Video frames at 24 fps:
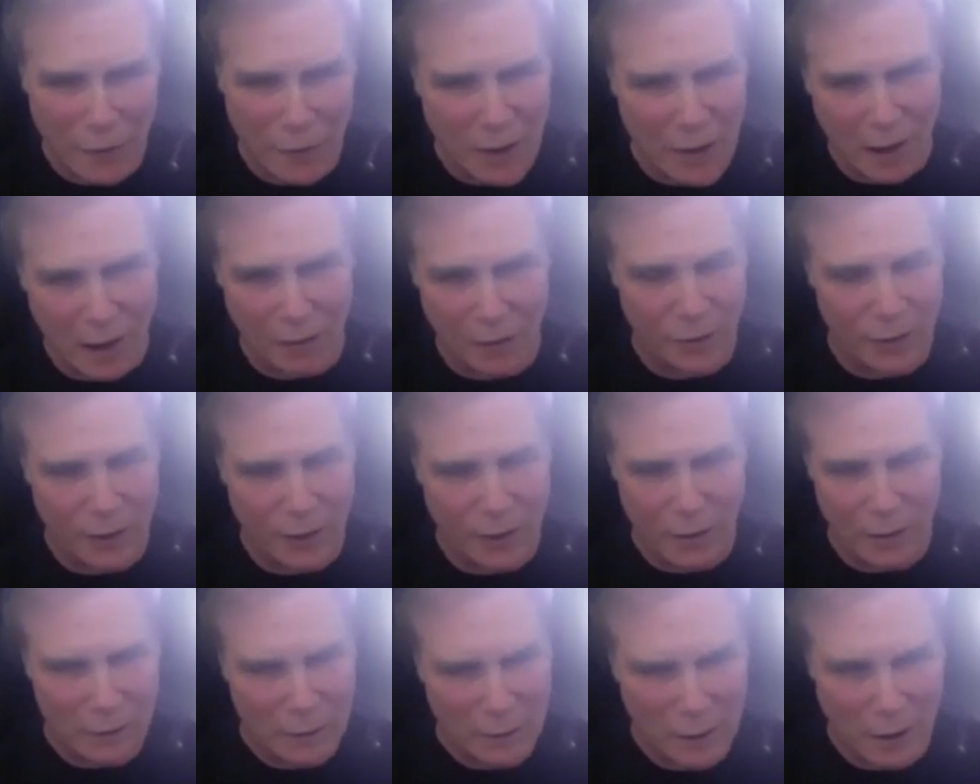I don't think
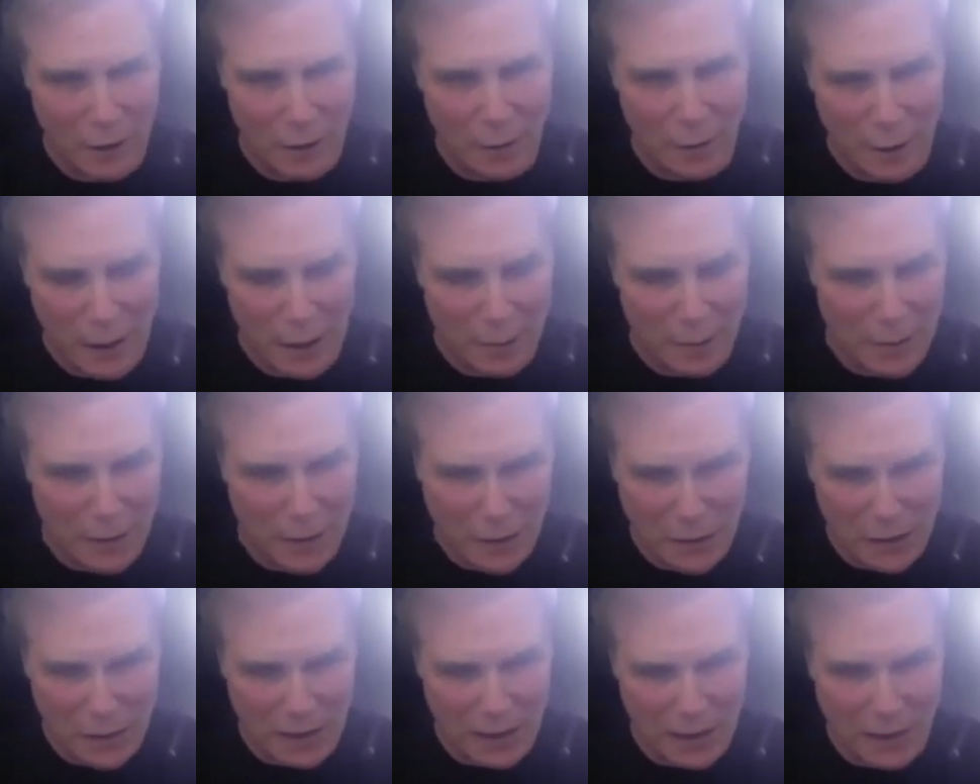you know anybody's
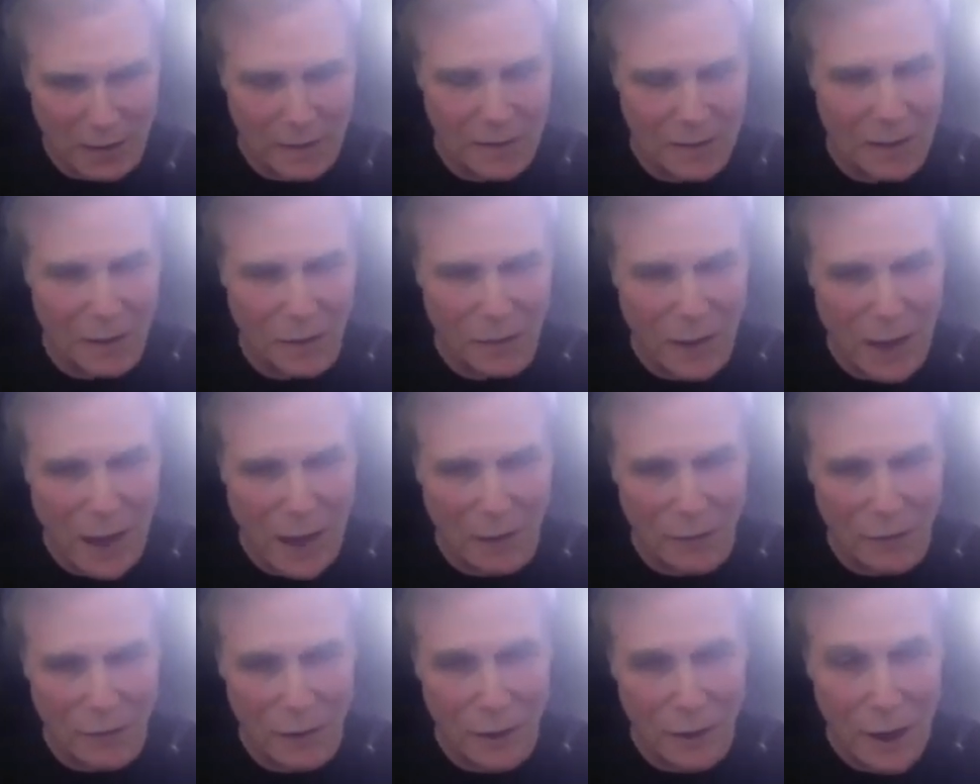going to get
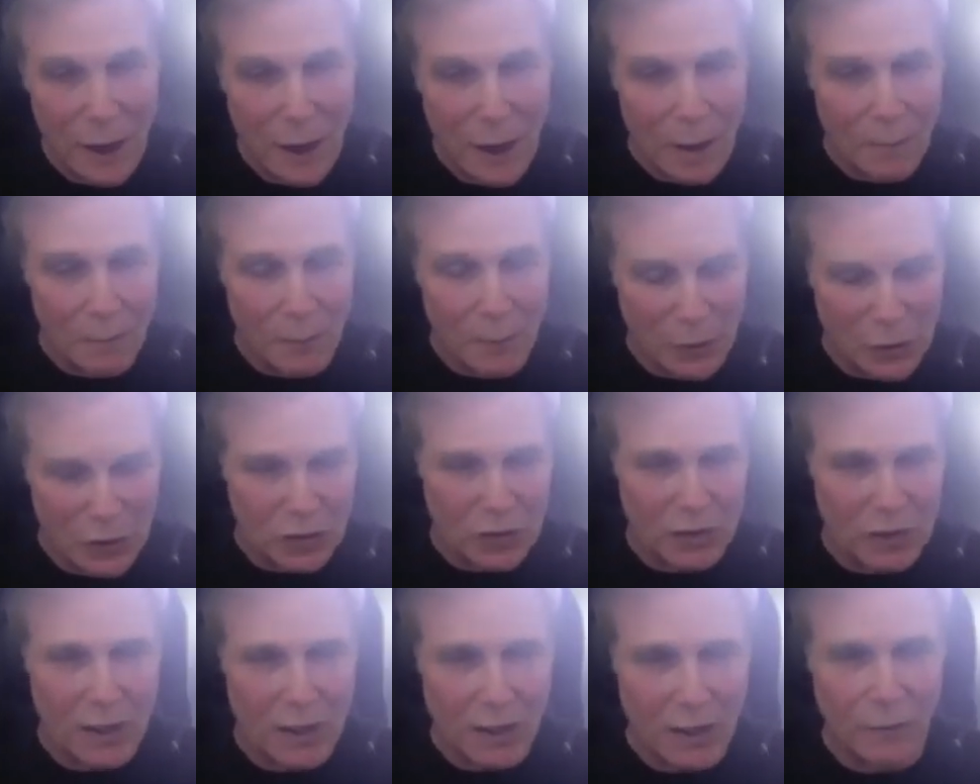10,000 but just
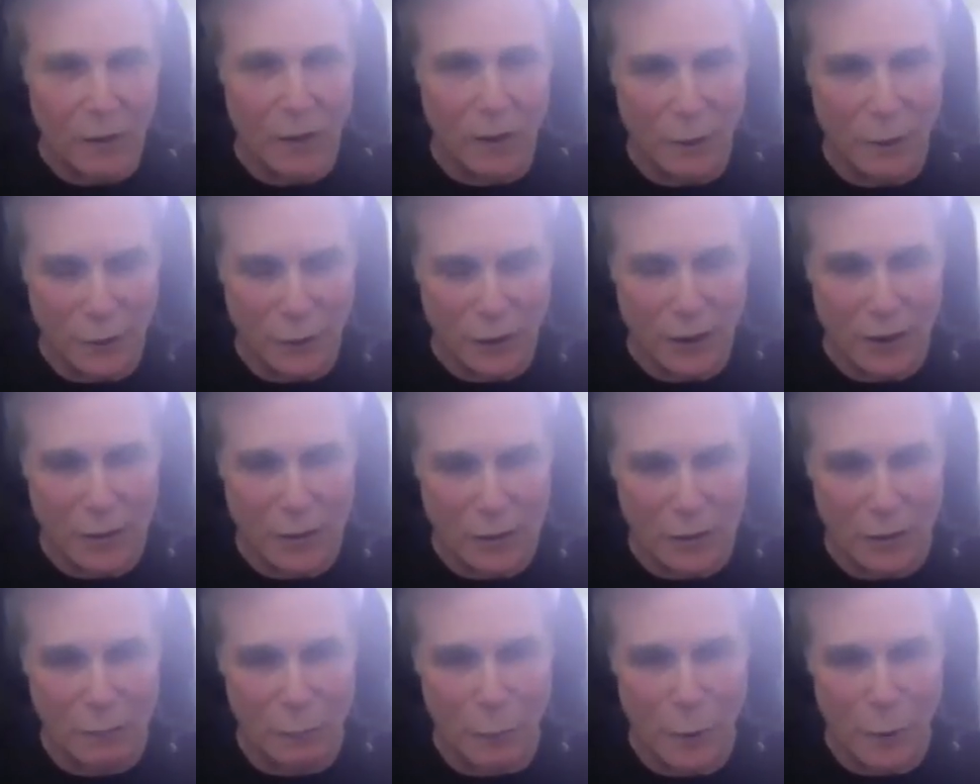think of all the things
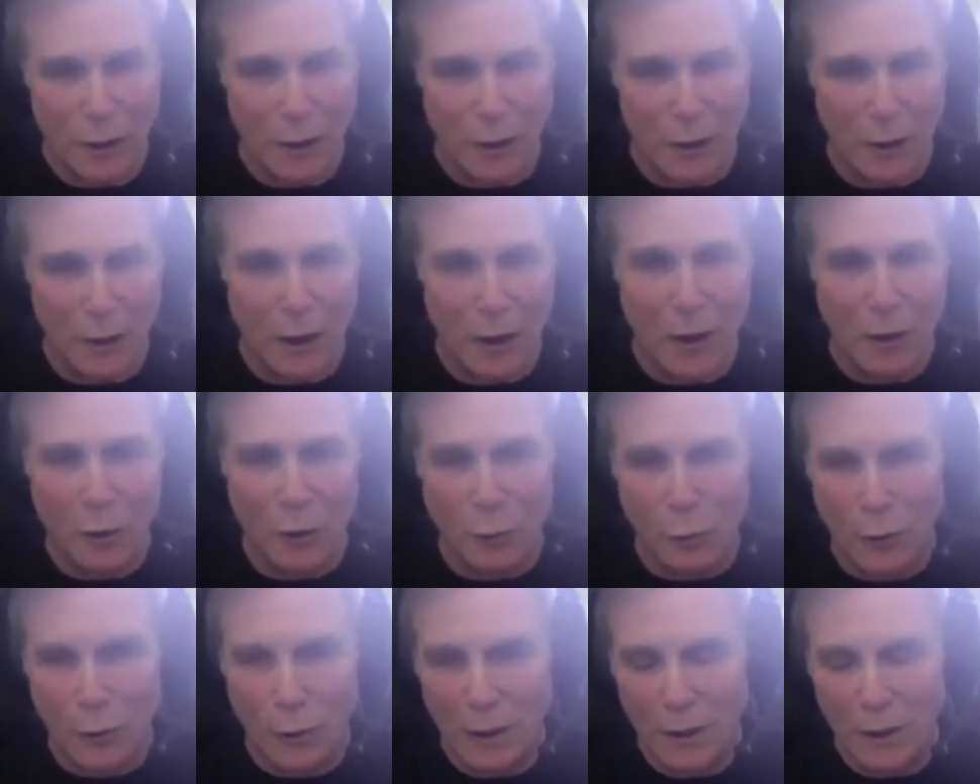that we are
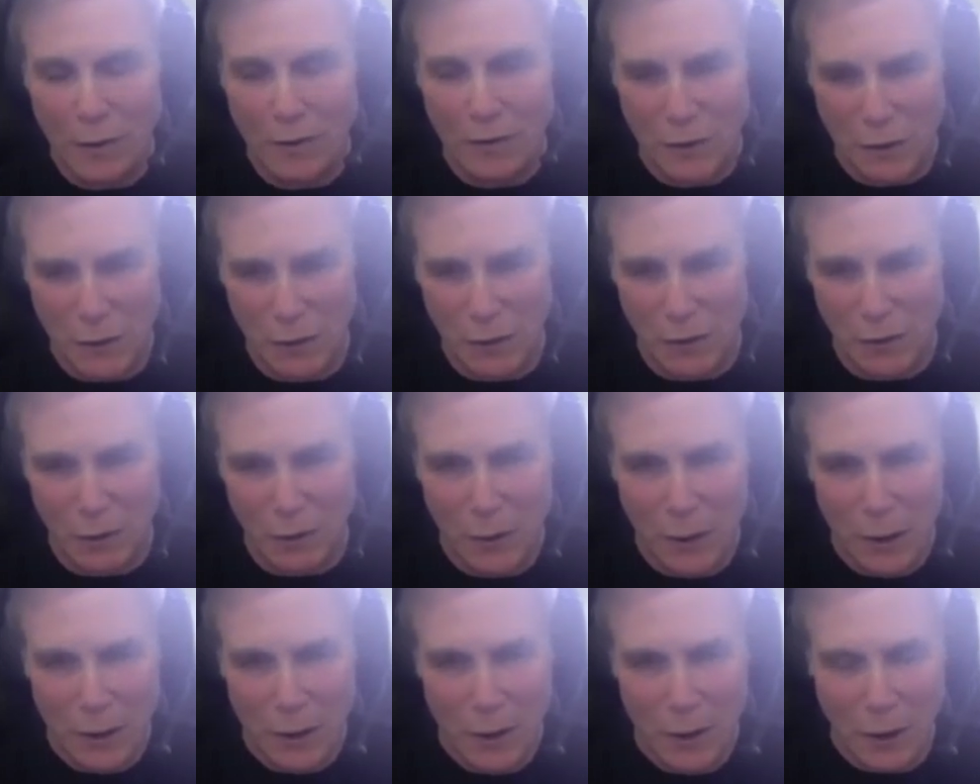agreeing to
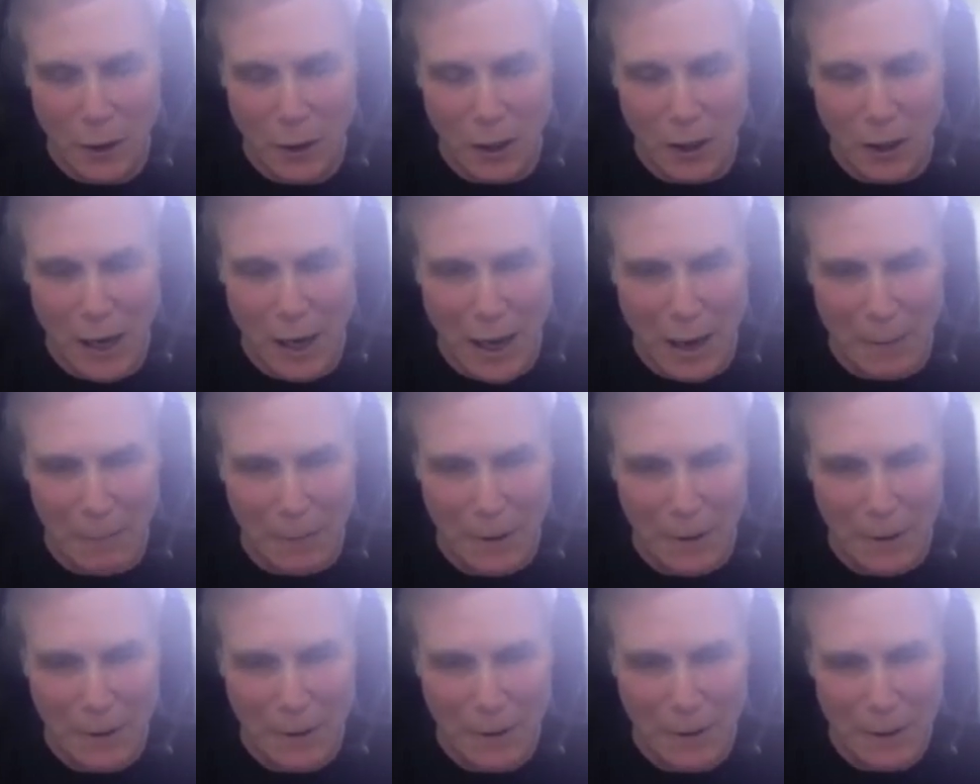hook up
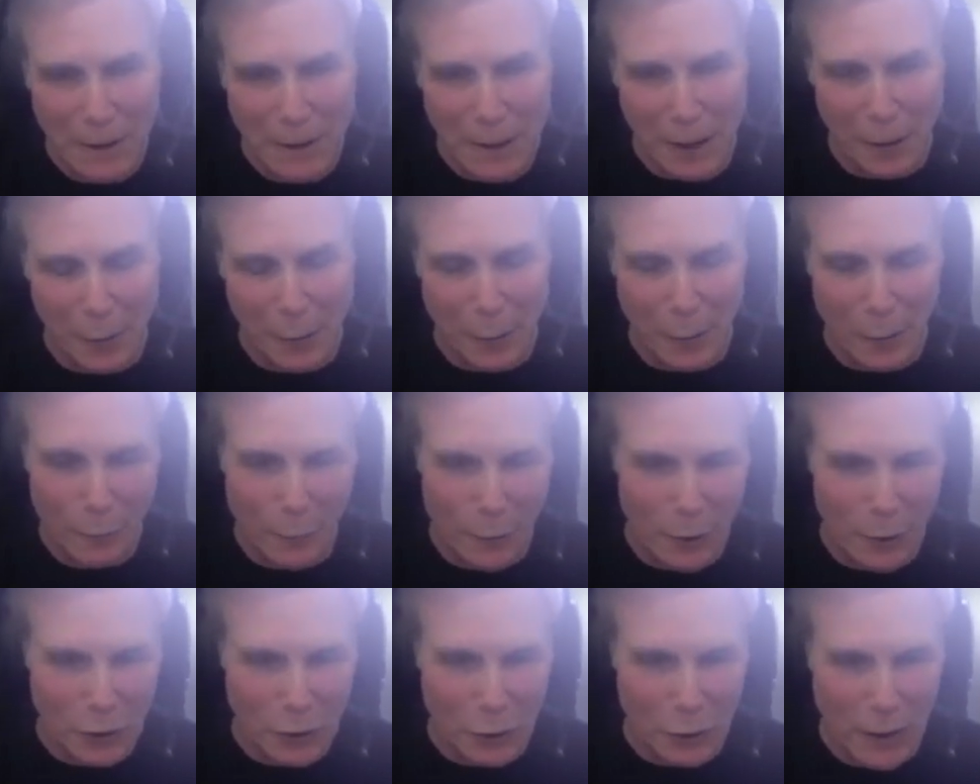our
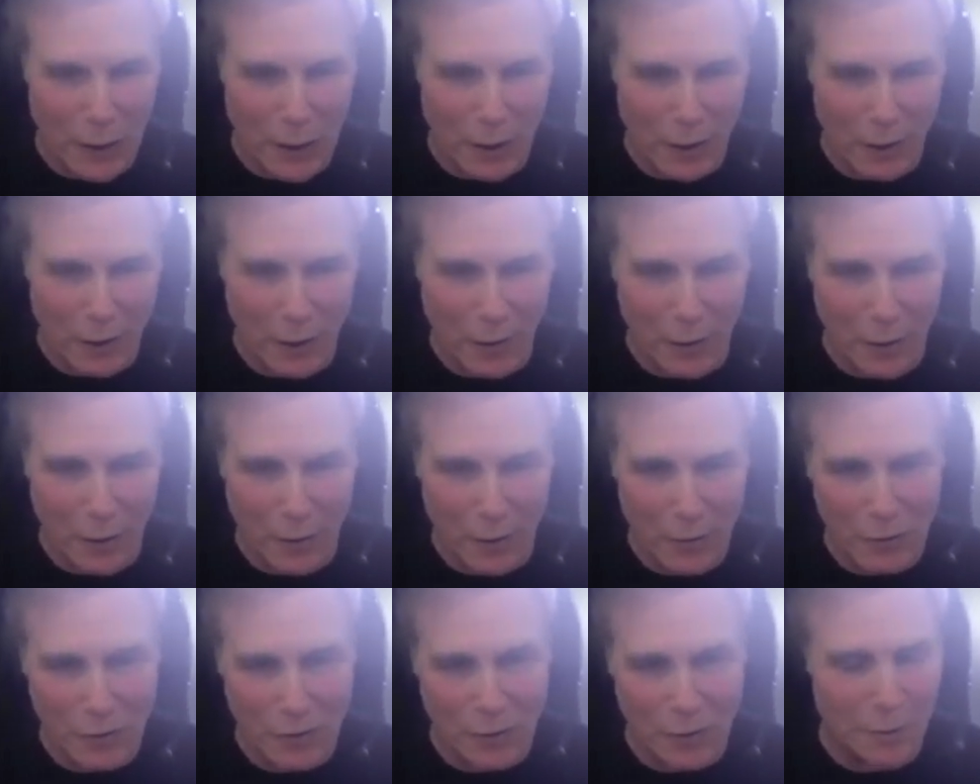
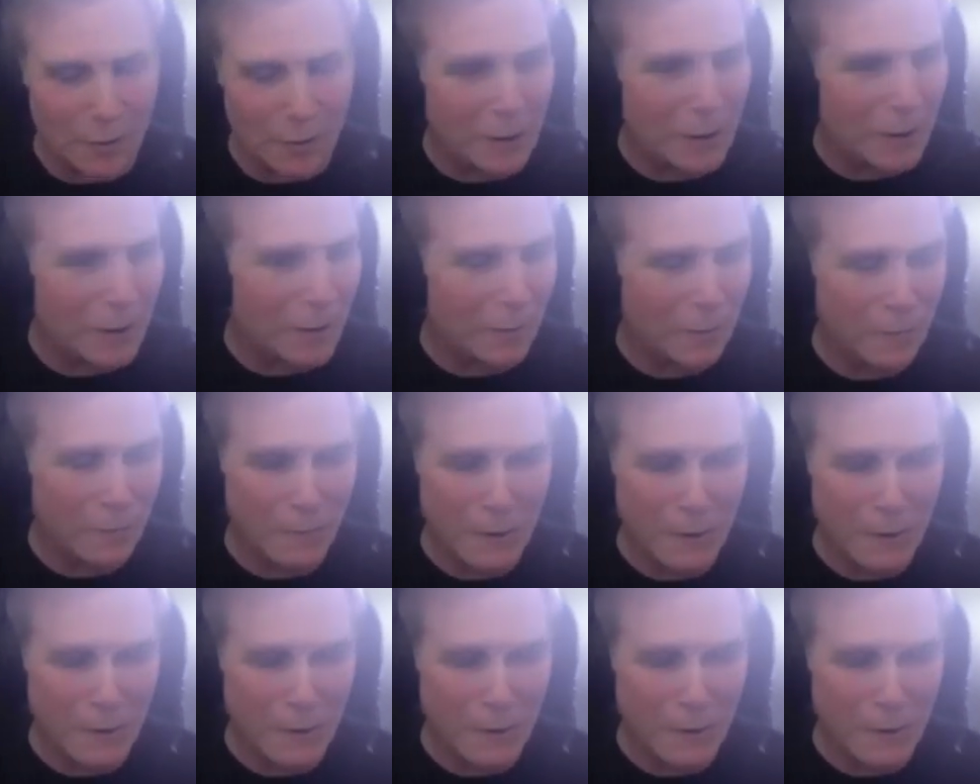refrigerators or you know